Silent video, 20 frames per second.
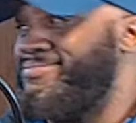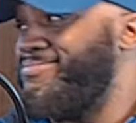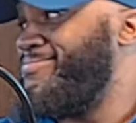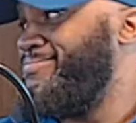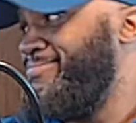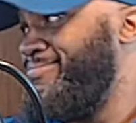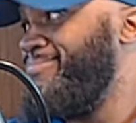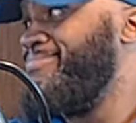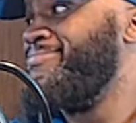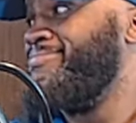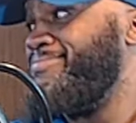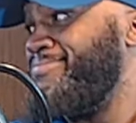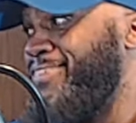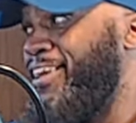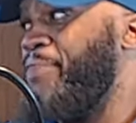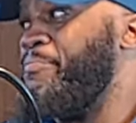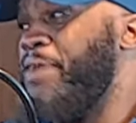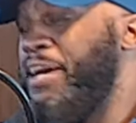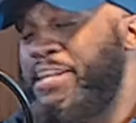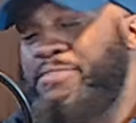Now, that's saying a
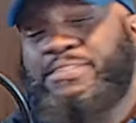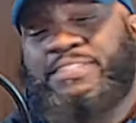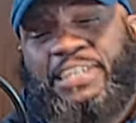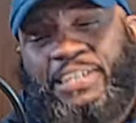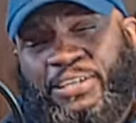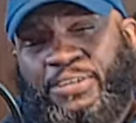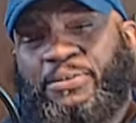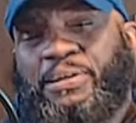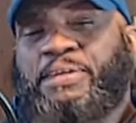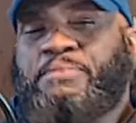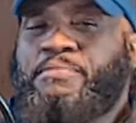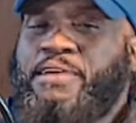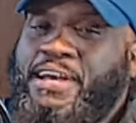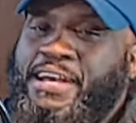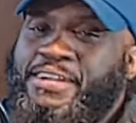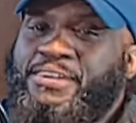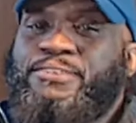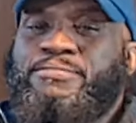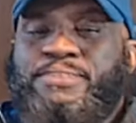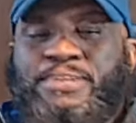lot. I'm
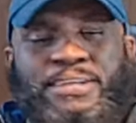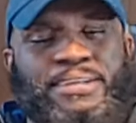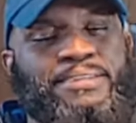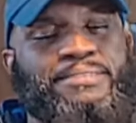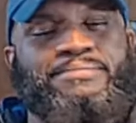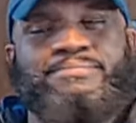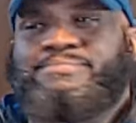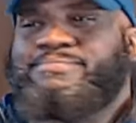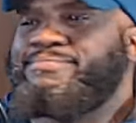not going that